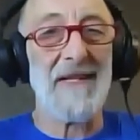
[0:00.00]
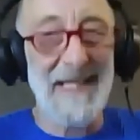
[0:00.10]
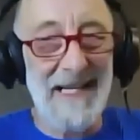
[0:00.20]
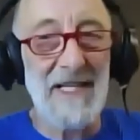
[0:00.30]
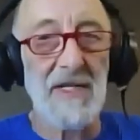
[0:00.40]

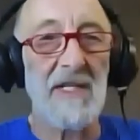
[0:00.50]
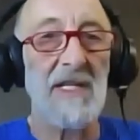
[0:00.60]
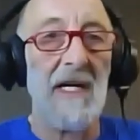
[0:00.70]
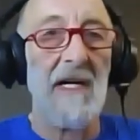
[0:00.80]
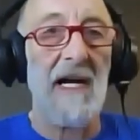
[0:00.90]
in essence,
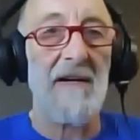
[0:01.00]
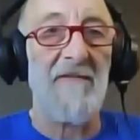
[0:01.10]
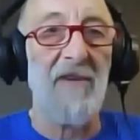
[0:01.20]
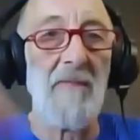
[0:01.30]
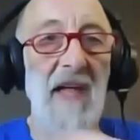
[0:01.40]
and
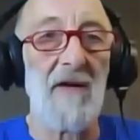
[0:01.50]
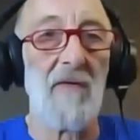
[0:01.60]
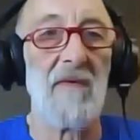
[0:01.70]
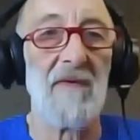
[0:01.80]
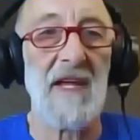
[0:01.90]
from that
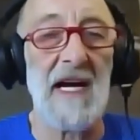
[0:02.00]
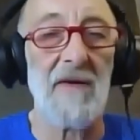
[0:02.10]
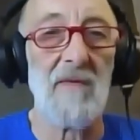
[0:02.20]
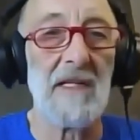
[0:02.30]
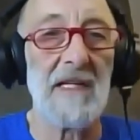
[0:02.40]

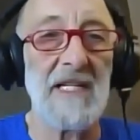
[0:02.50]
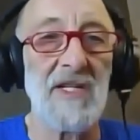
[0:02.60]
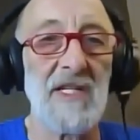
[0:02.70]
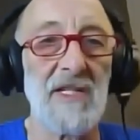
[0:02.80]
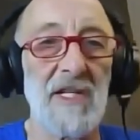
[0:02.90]

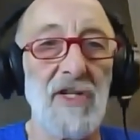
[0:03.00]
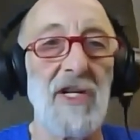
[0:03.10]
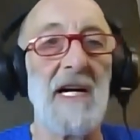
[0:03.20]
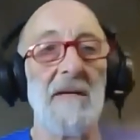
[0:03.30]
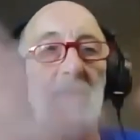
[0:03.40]
release is a
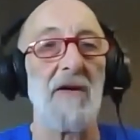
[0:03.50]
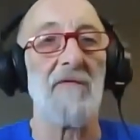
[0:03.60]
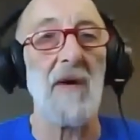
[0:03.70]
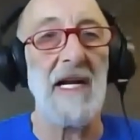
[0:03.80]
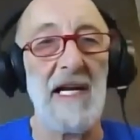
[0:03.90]
giant amount
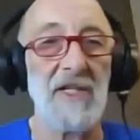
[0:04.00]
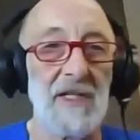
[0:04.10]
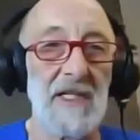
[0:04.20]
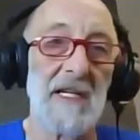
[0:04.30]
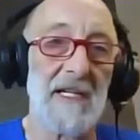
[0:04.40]
of
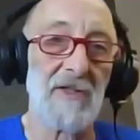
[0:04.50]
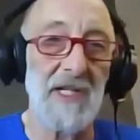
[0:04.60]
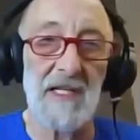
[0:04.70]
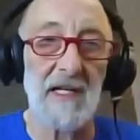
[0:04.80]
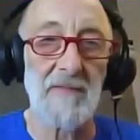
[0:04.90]
radiation and energy
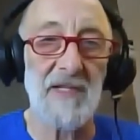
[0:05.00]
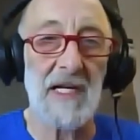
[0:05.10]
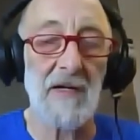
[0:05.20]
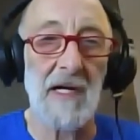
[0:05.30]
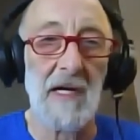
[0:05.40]
that comes
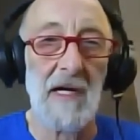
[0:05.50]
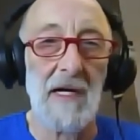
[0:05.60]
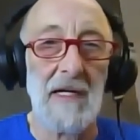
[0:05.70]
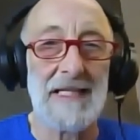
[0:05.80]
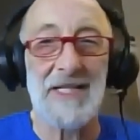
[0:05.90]
out.
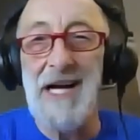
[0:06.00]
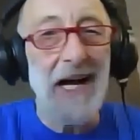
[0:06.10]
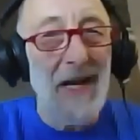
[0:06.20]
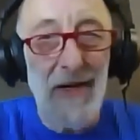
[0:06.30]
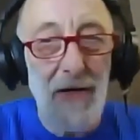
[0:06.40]
It's not
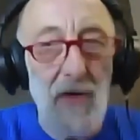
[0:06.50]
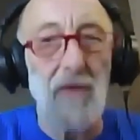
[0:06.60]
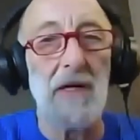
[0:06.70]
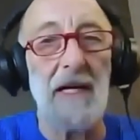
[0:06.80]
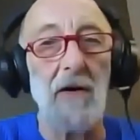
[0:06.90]

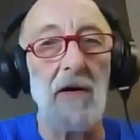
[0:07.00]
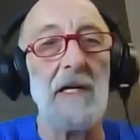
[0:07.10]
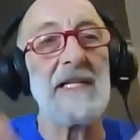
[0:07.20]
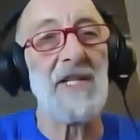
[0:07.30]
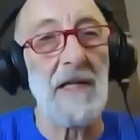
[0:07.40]
nuclear,
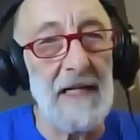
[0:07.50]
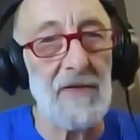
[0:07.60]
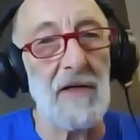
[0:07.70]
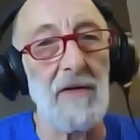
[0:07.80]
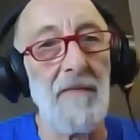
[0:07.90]
it's
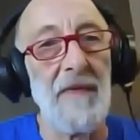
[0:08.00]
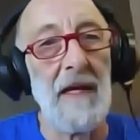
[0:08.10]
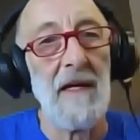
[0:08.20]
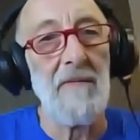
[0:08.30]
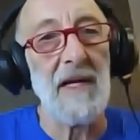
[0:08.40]
electrical,
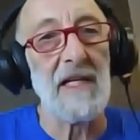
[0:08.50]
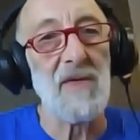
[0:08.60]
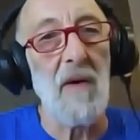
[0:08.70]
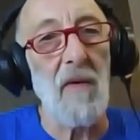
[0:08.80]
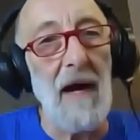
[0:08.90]
because
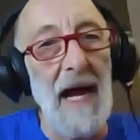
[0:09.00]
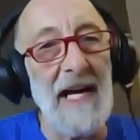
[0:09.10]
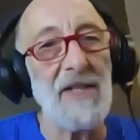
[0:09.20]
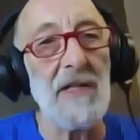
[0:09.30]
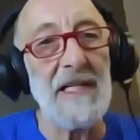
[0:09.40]
what we're
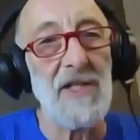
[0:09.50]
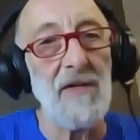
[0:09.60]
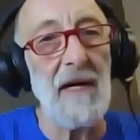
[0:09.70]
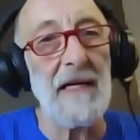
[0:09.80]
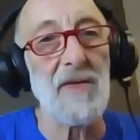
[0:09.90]
actually
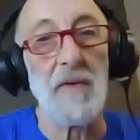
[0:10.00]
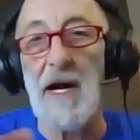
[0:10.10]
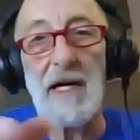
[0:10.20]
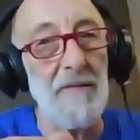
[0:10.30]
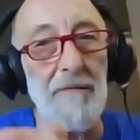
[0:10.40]
doing is we're
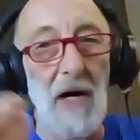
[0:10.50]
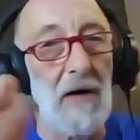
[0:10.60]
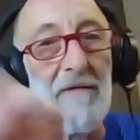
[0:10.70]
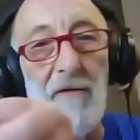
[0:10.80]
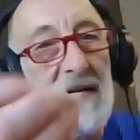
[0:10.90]
not
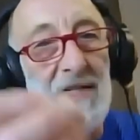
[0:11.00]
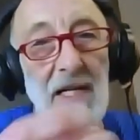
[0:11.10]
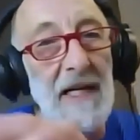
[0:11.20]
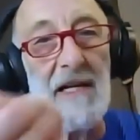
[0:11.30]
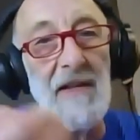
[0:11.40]

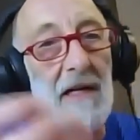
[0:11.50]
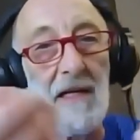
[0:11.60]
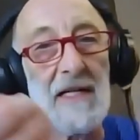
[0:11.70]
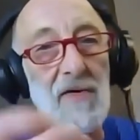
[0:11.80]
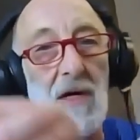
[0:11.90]
pulverizing any of the
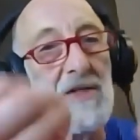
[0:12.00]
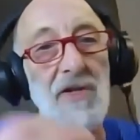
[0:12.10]
electrons